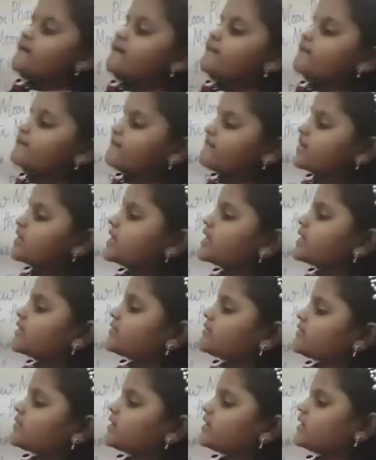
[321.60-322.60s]
we
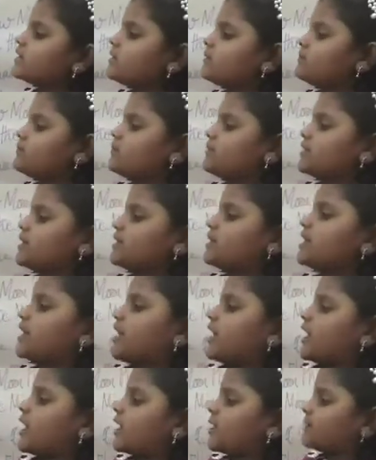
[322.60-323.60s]
will be
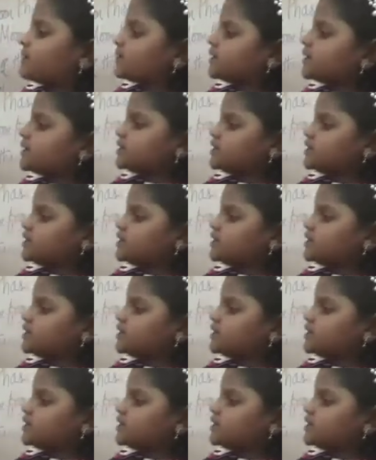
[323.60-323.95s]
able